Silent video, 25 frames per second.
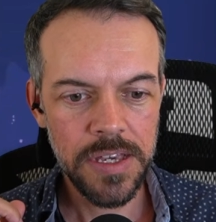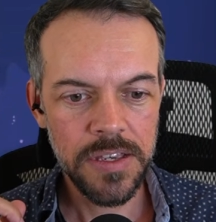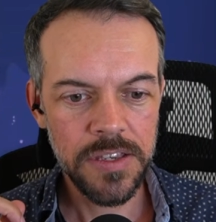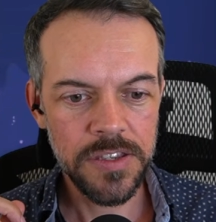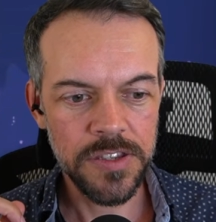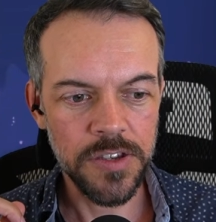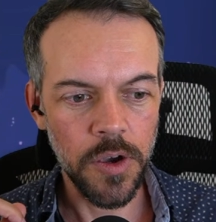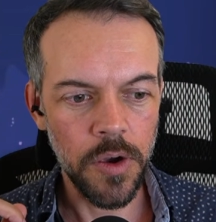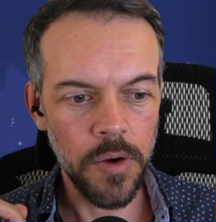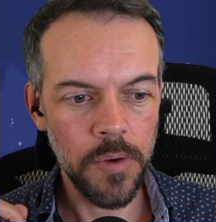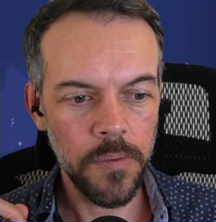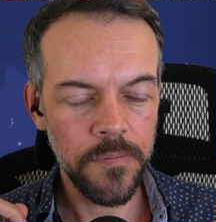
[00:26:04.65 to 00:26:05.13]

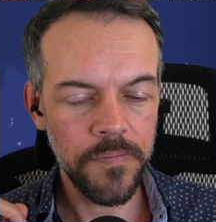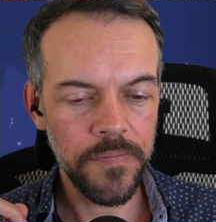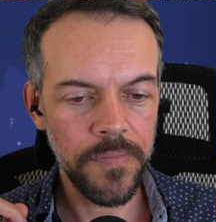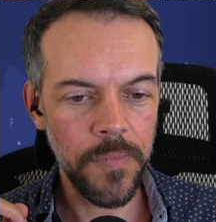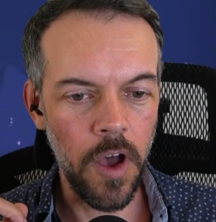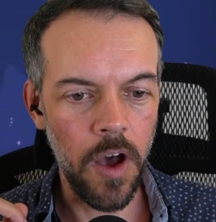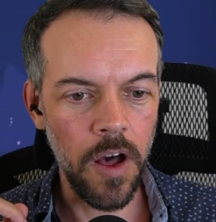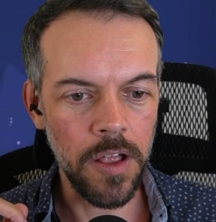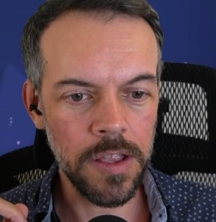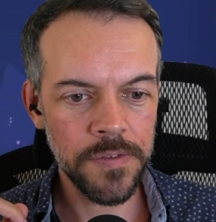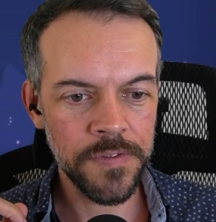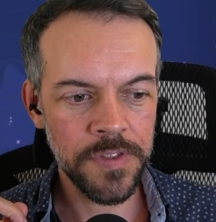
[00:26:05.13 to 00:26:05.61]
So
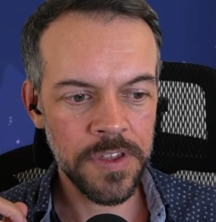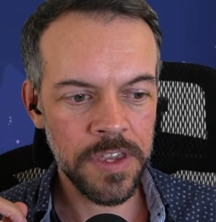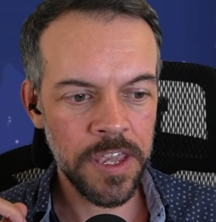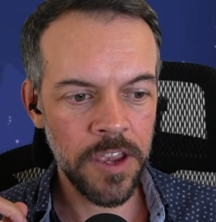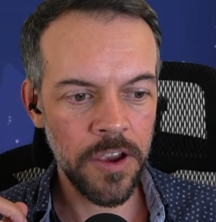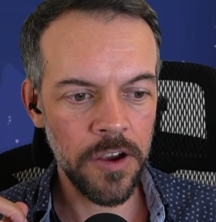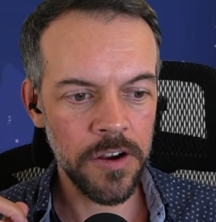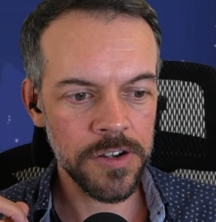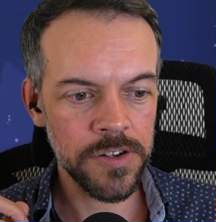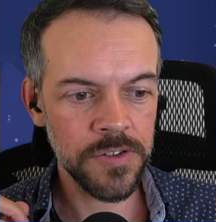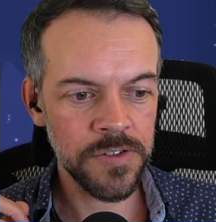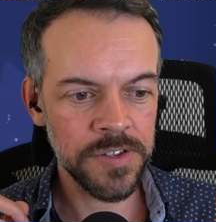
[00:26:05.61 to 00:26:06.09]
all of the
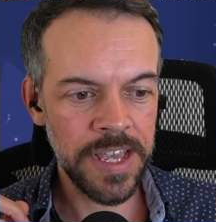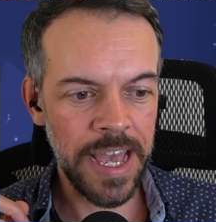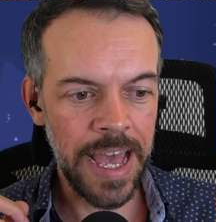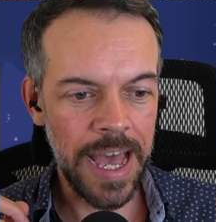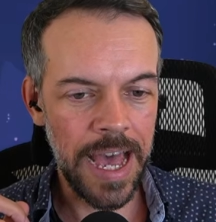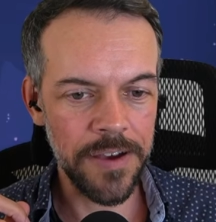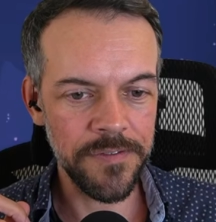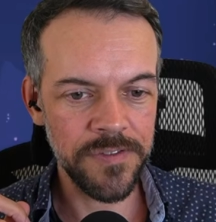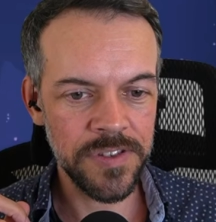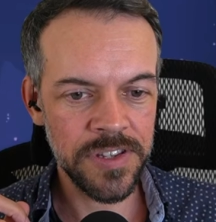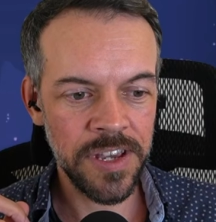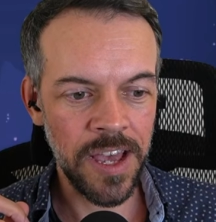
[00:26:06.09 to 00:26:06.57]
characters
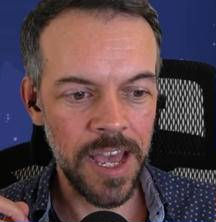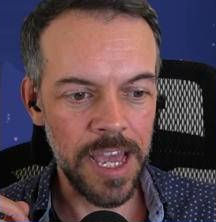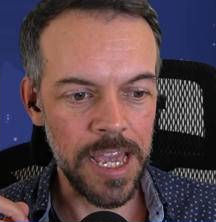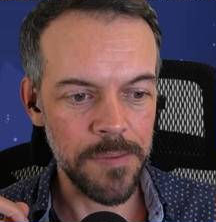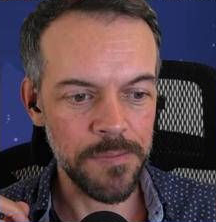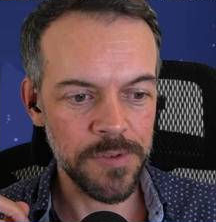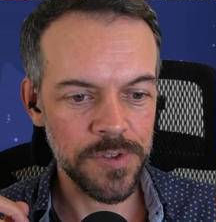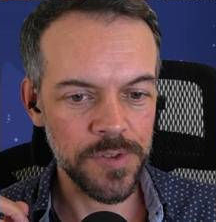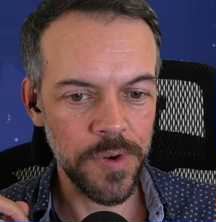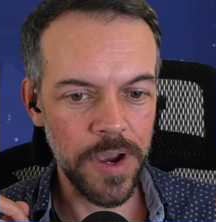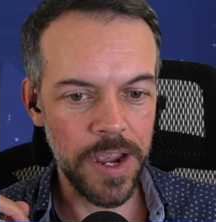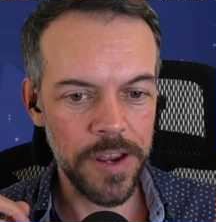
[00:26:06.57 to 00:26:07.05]
have
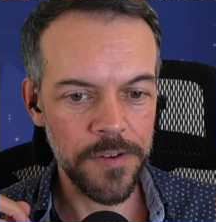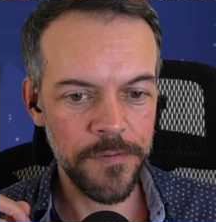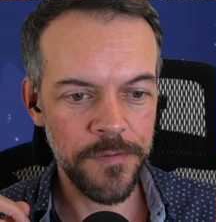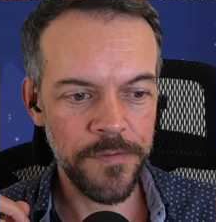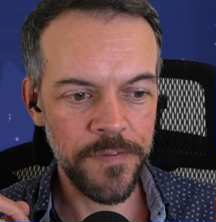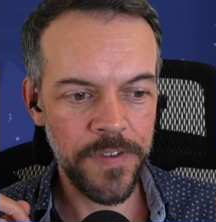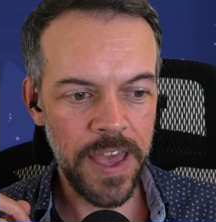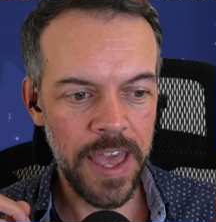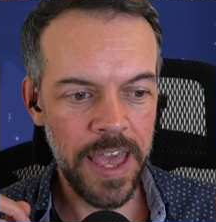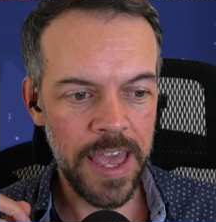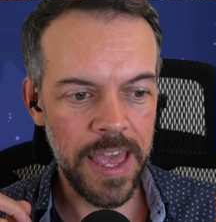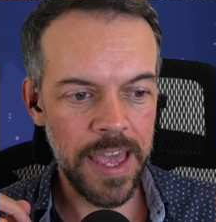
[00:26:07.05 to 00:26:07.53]
types, right?
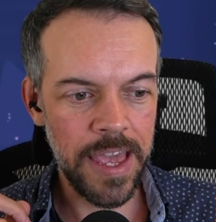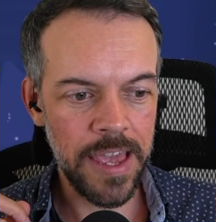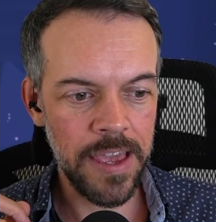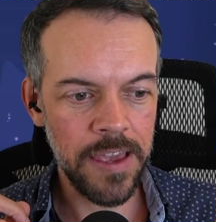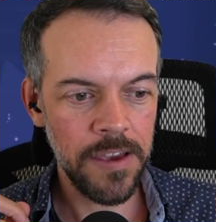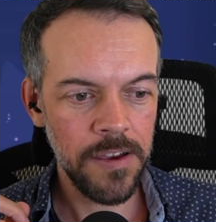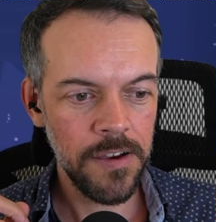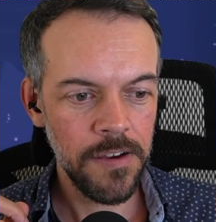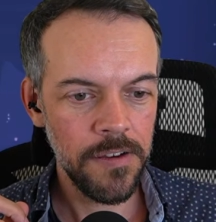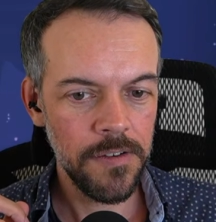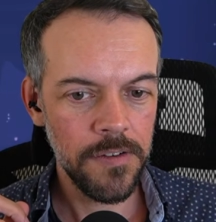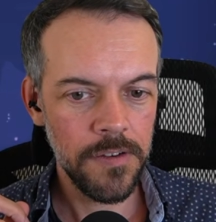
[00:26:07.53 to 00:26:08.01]
Fae,
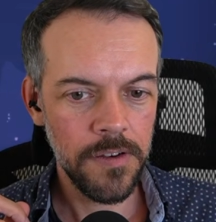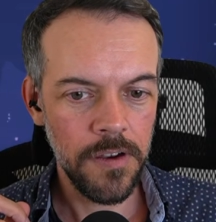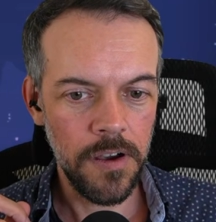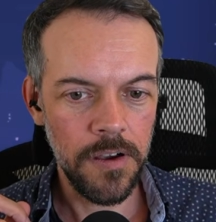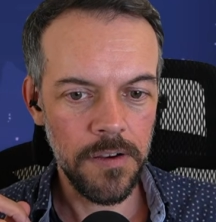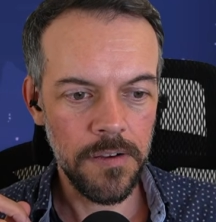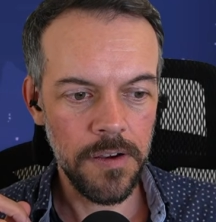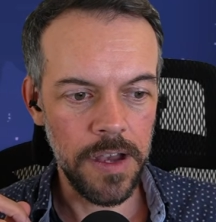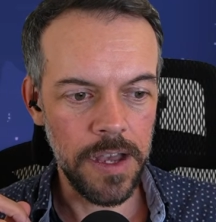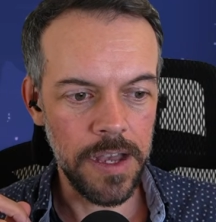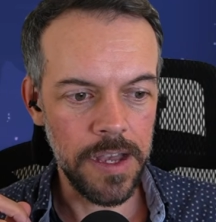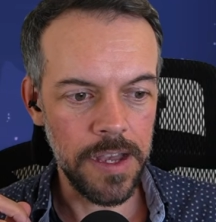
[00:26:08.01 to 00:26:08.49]

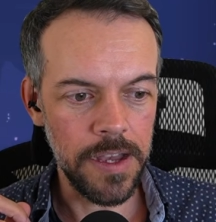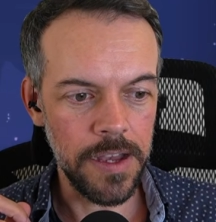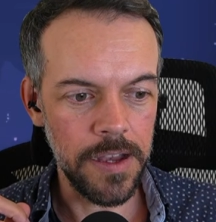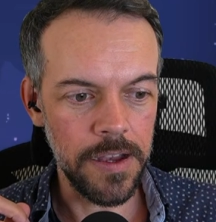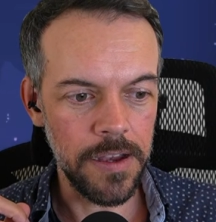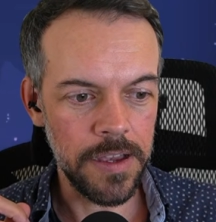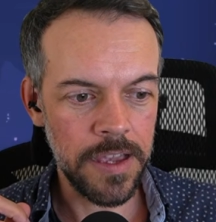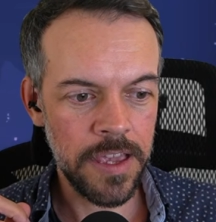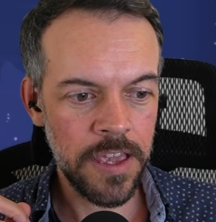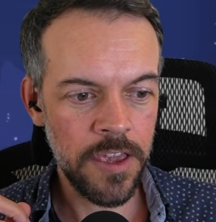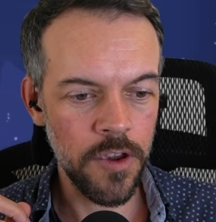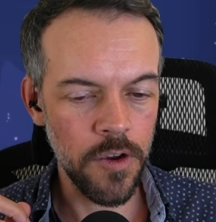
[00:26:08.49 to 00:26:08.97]

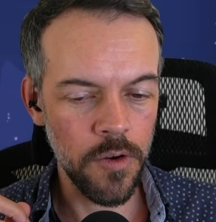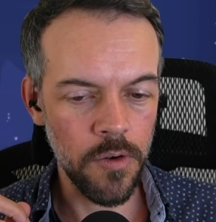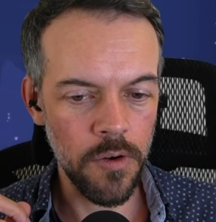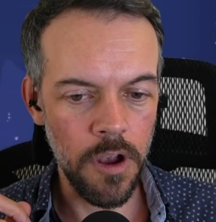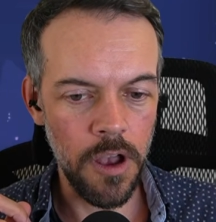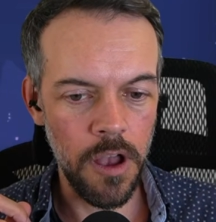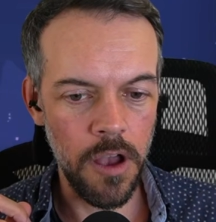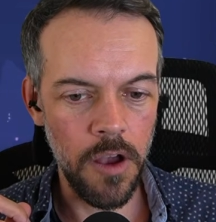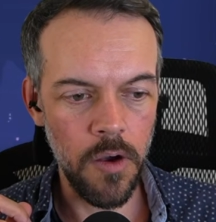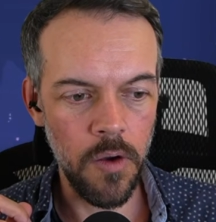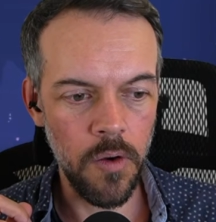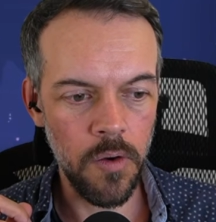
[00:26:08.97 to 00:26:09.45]

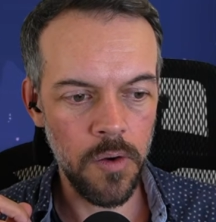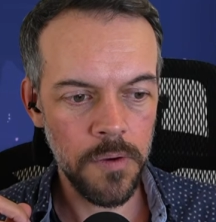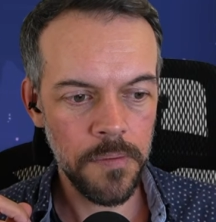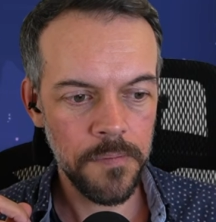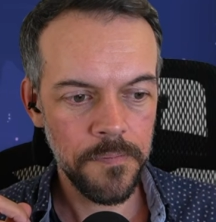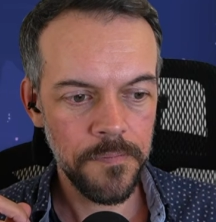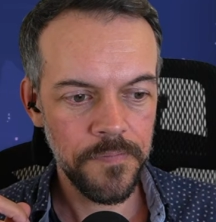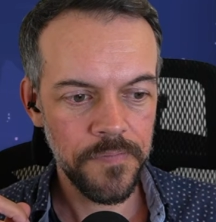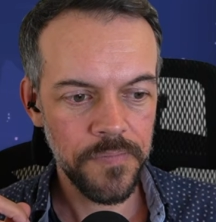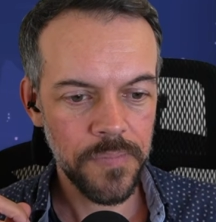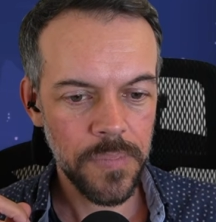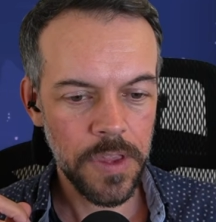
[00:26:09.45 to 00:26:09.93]
hero,
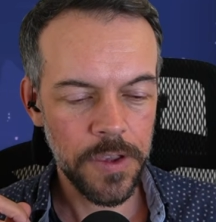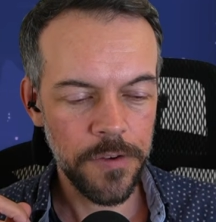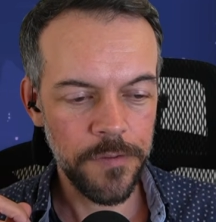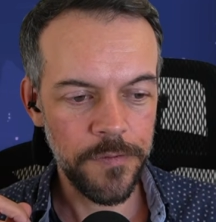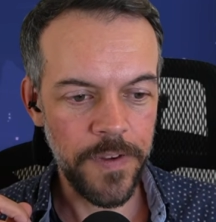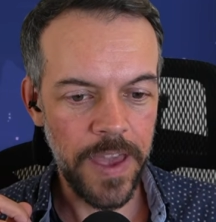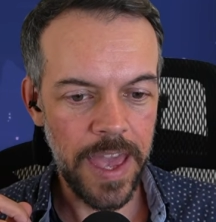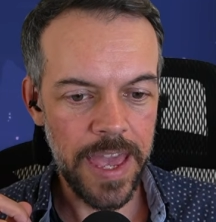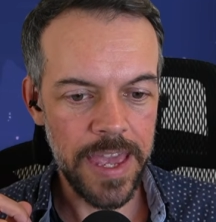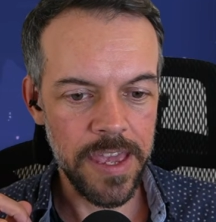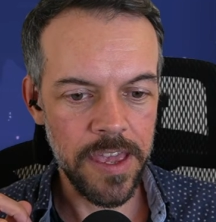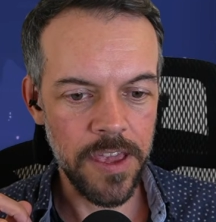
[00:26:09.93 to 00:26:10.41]

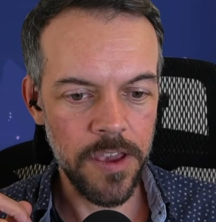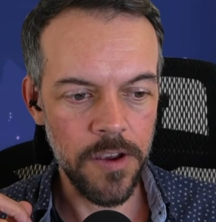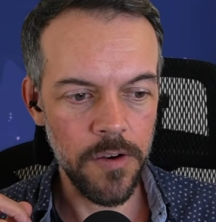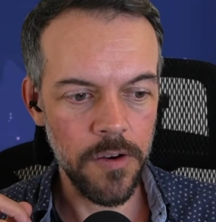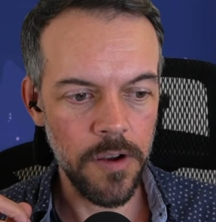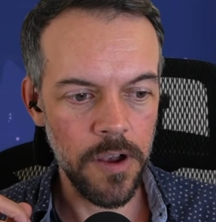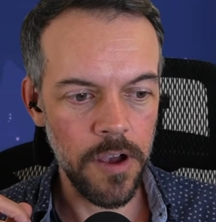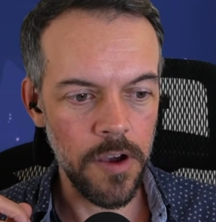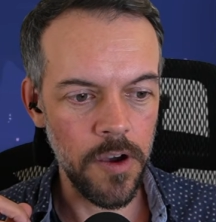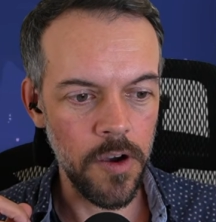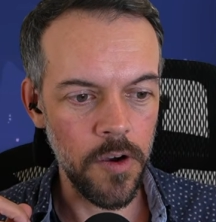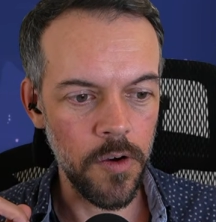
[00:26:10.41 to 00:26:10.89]
Fae
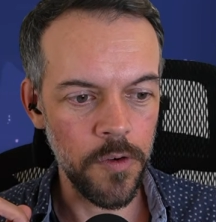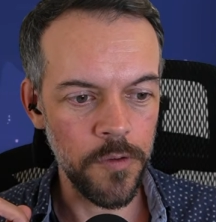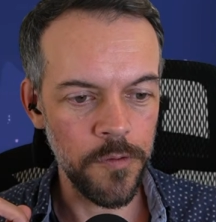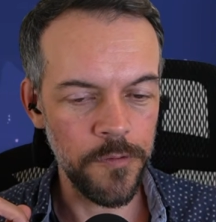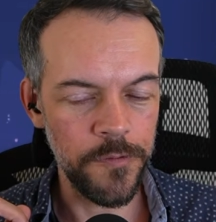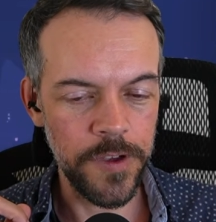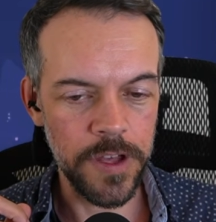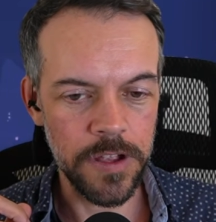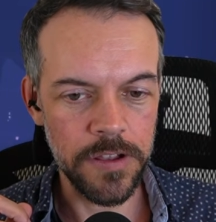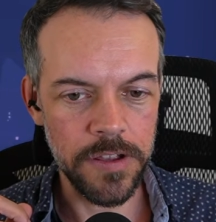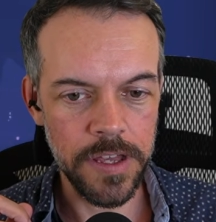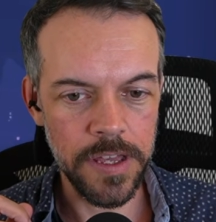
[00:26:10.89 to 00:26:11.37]
hero,
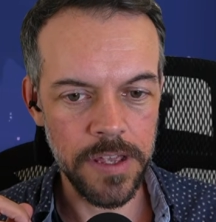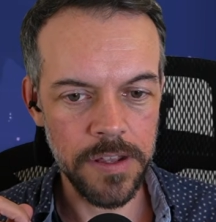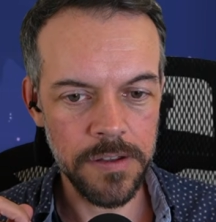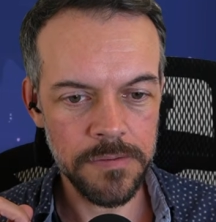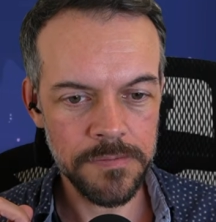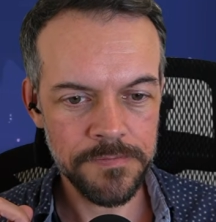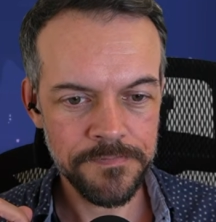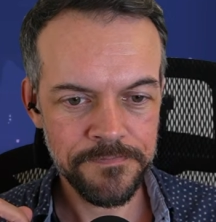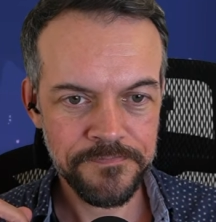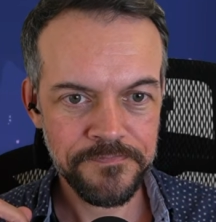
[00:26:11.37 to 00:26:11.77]
villain,